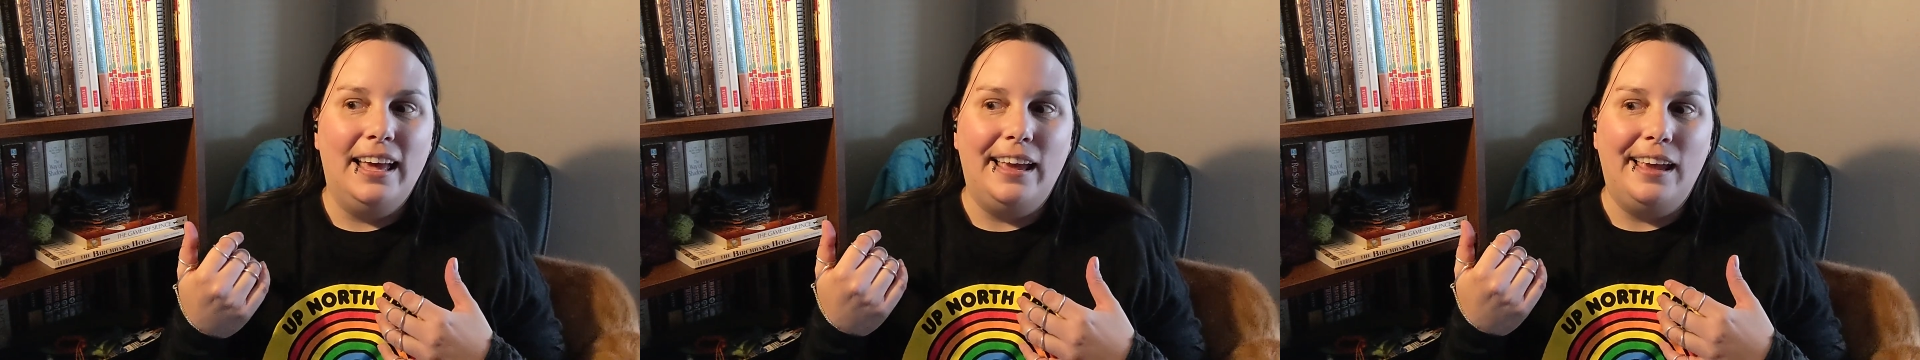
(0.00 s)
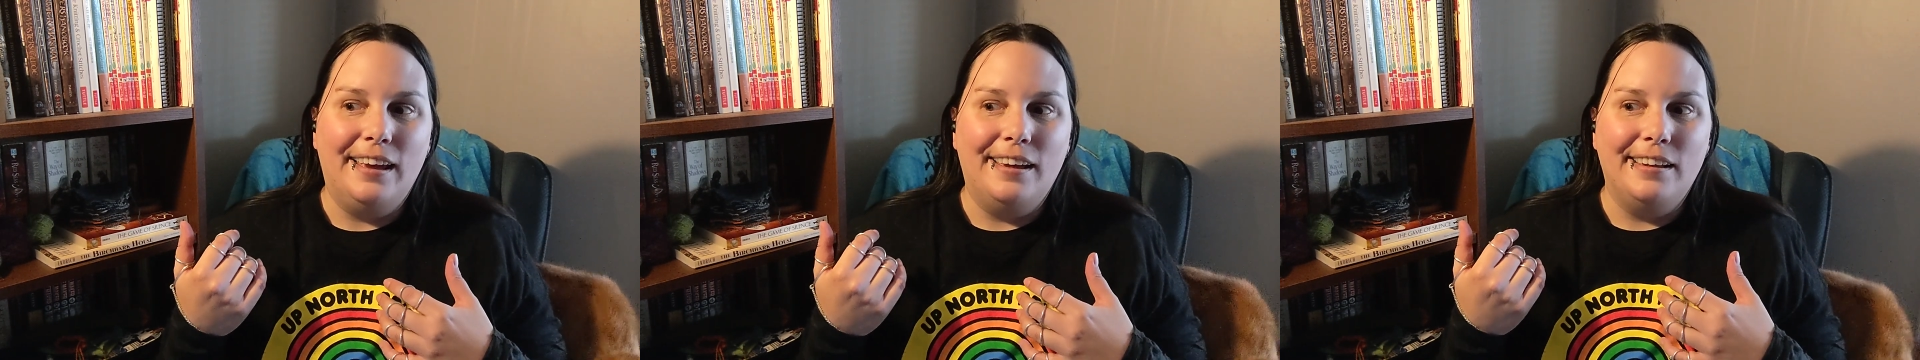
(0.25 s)

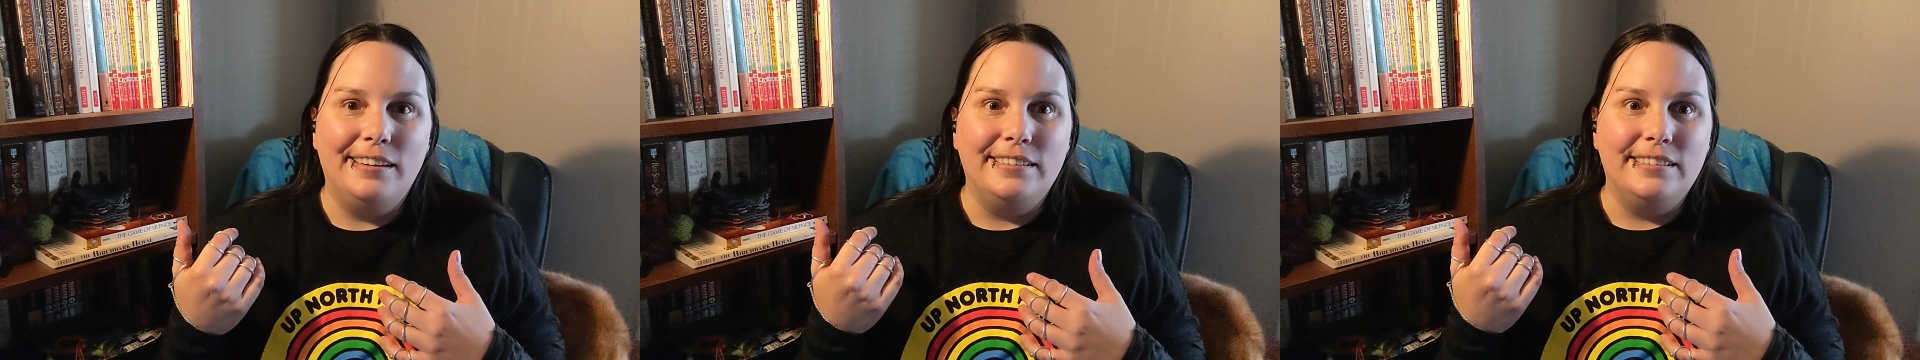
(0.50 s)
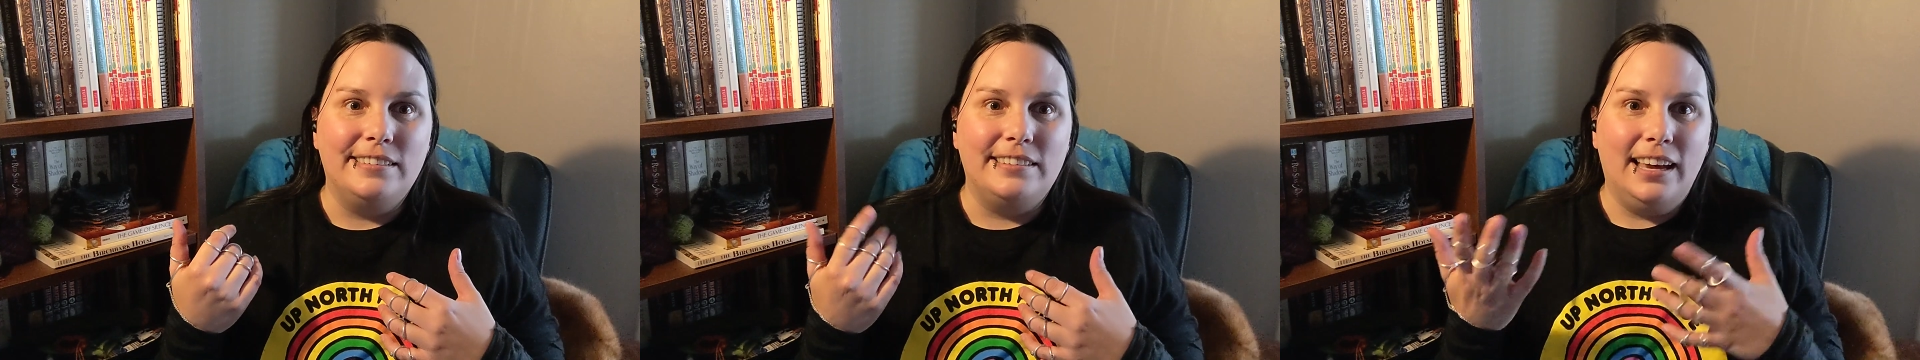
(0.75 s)

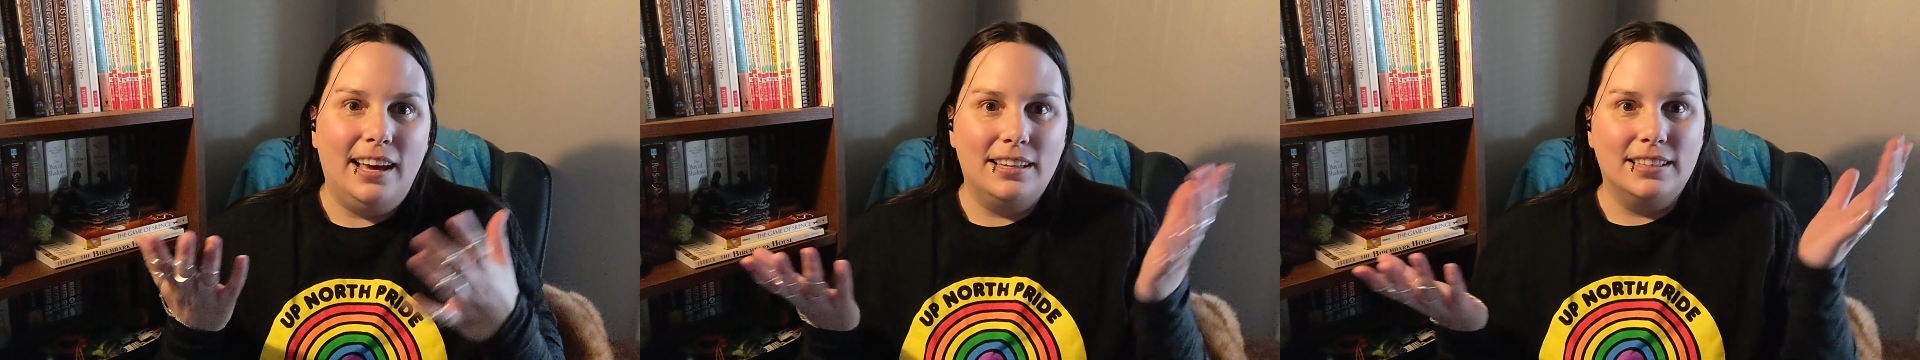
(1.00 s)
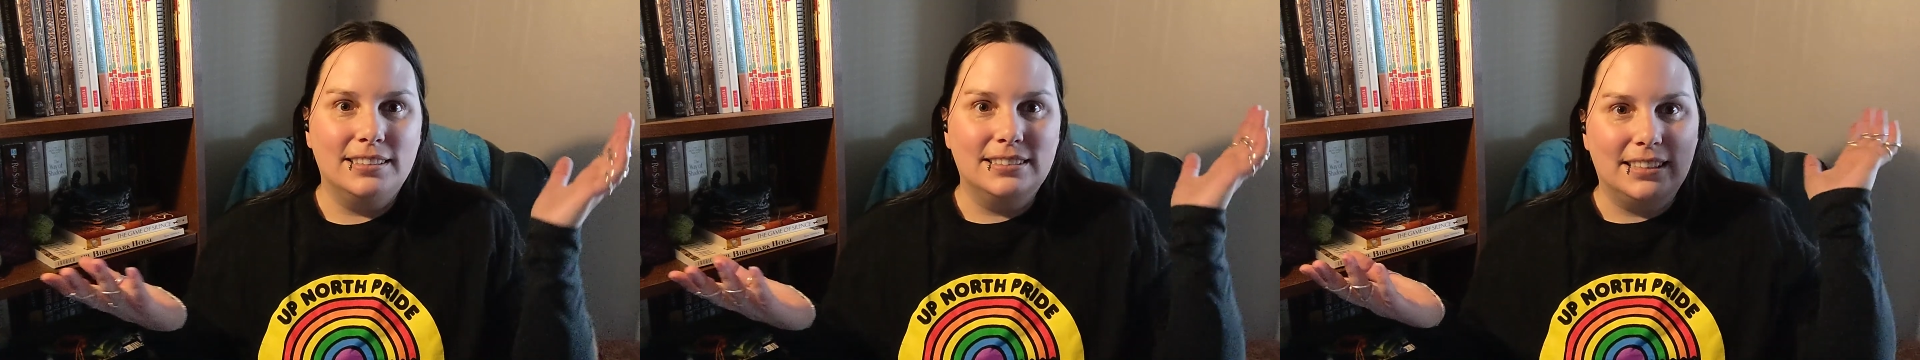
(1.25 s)
And
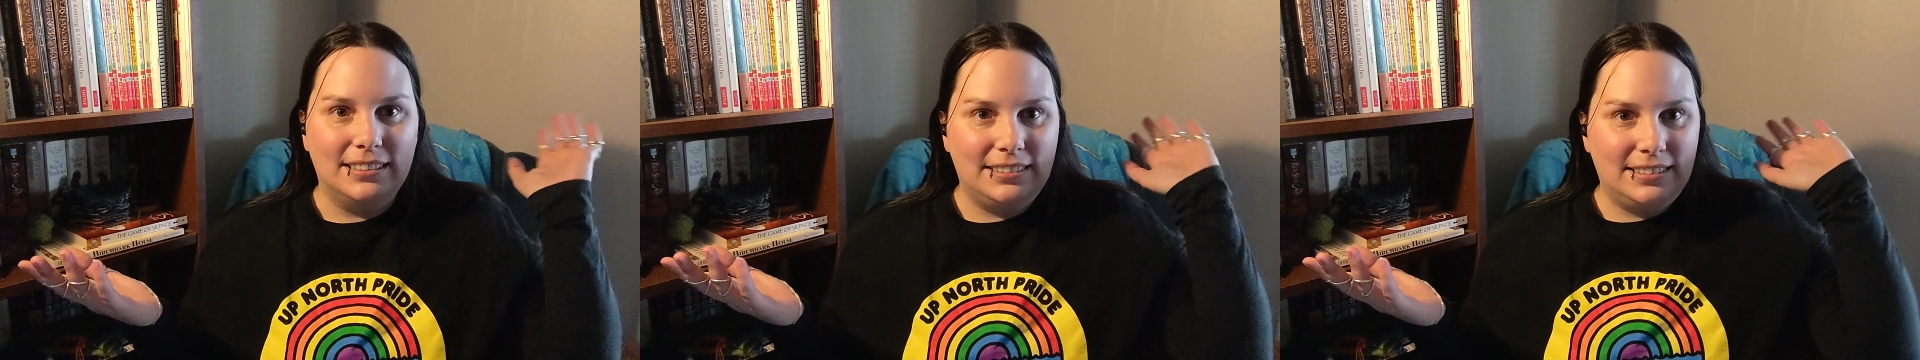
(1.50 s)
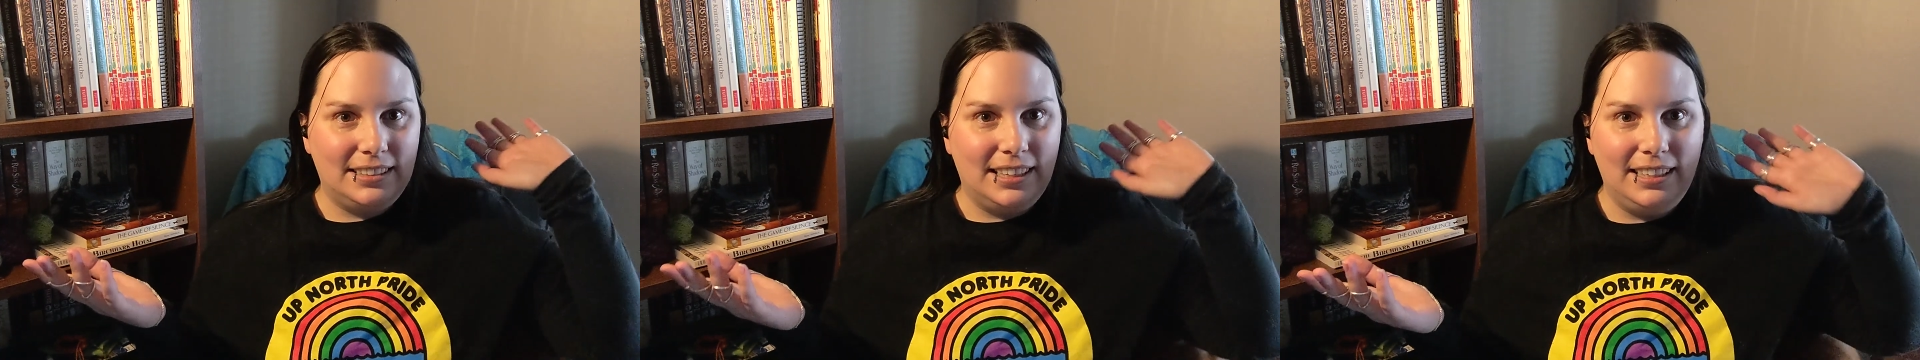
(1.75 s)
yeah,
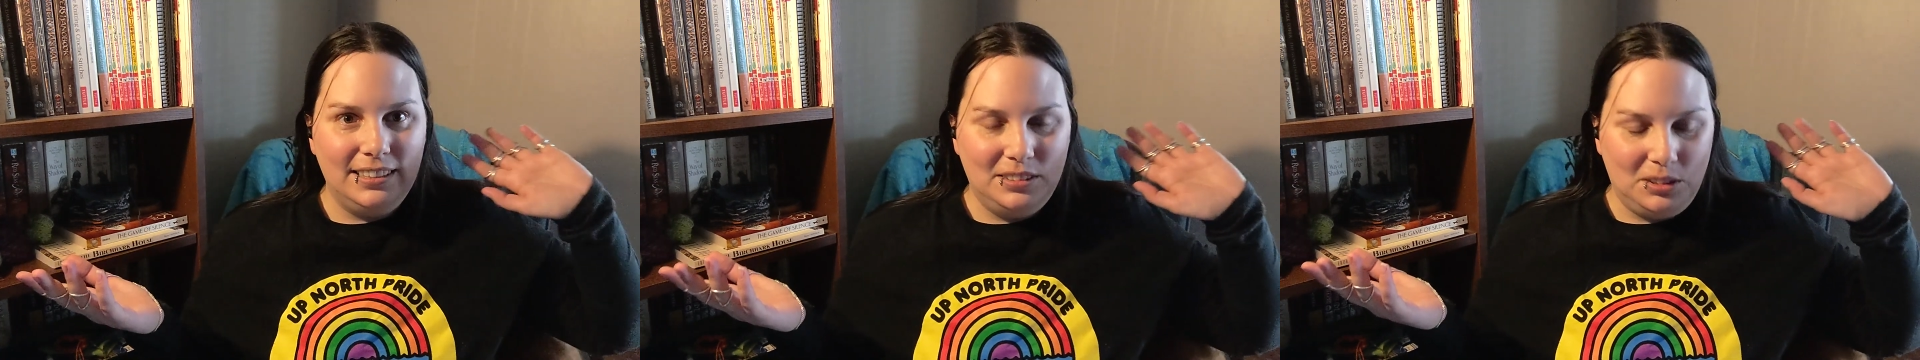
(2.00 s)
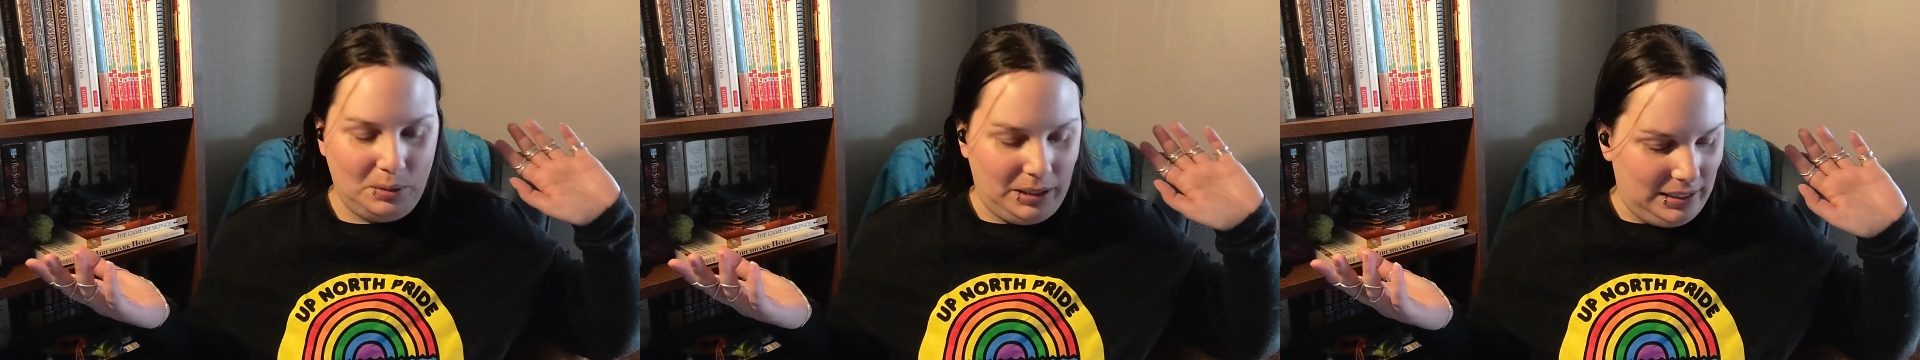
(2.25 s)
let's get
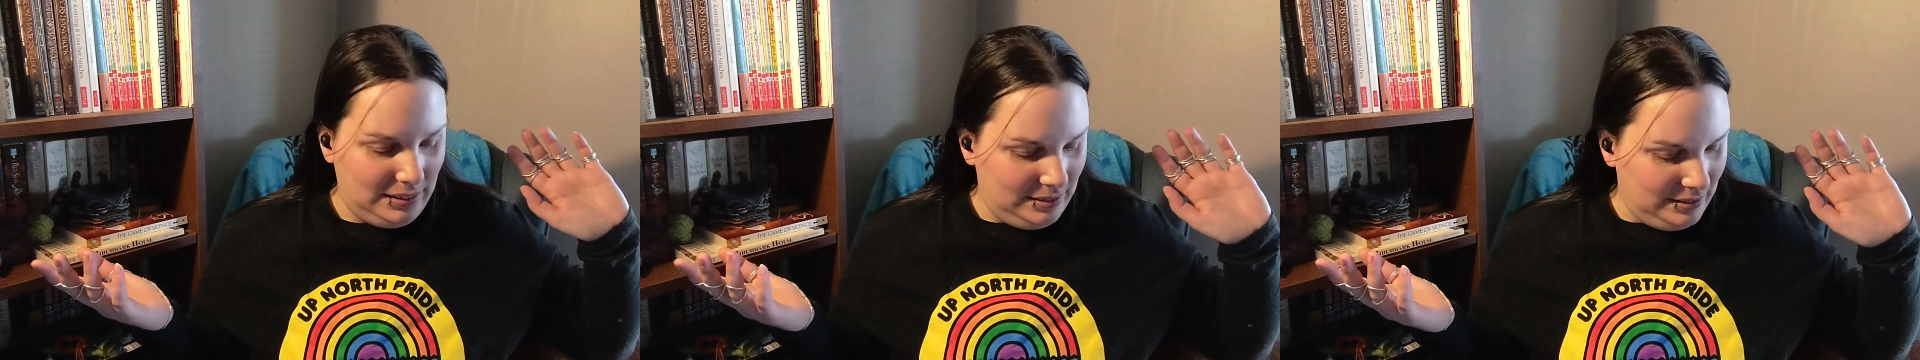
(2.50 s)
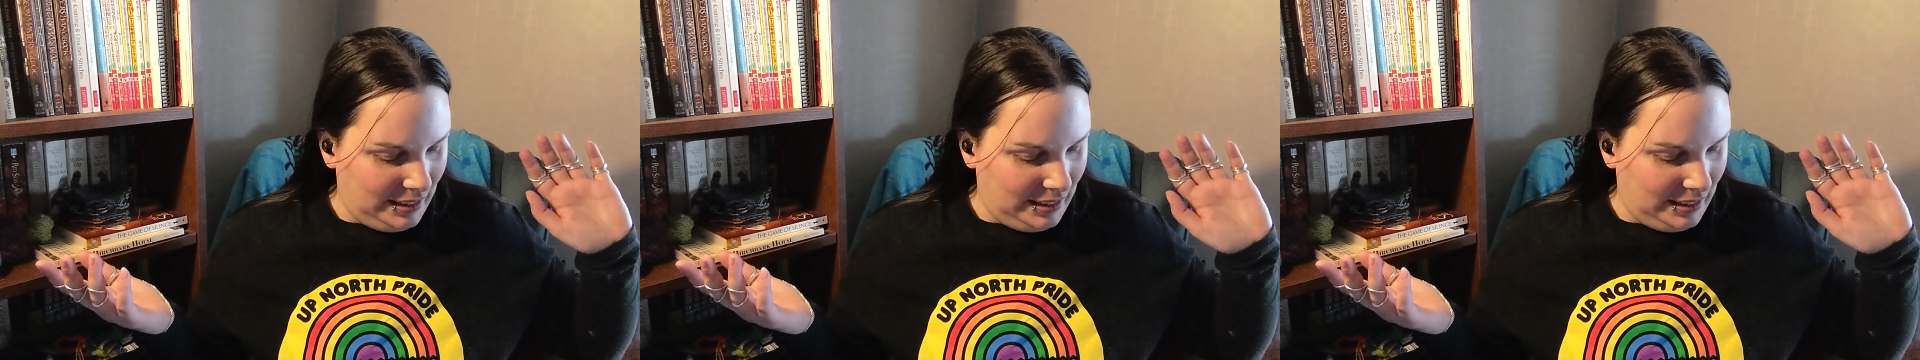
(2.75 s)
into it.